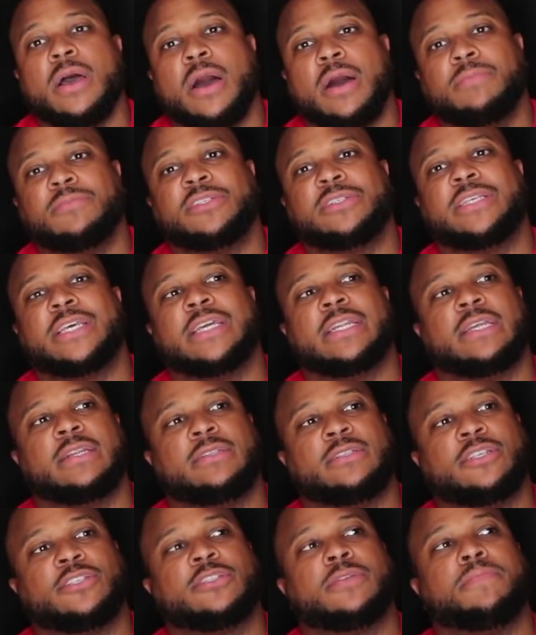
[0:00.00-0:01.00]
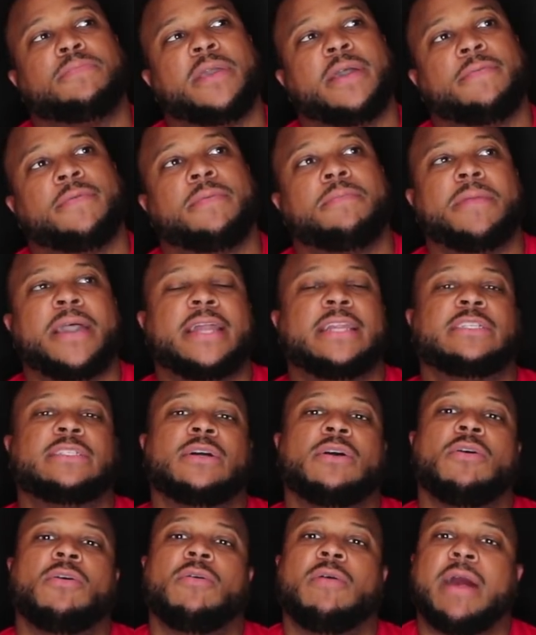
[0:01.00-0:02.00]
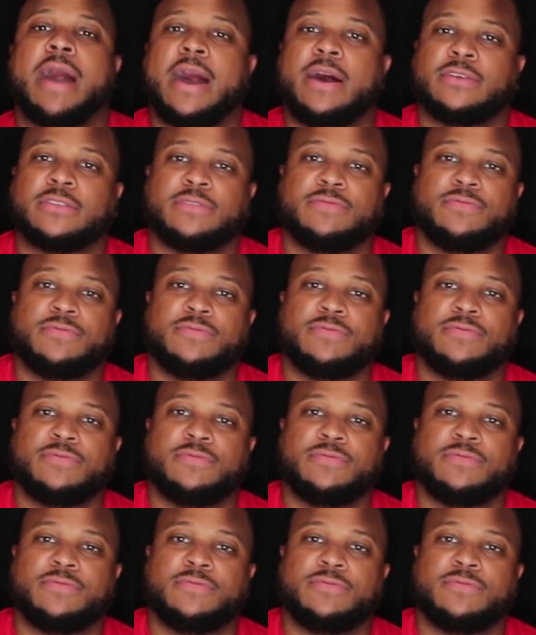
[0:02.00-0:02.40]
I'm just saying that just to be able to manage the whole house.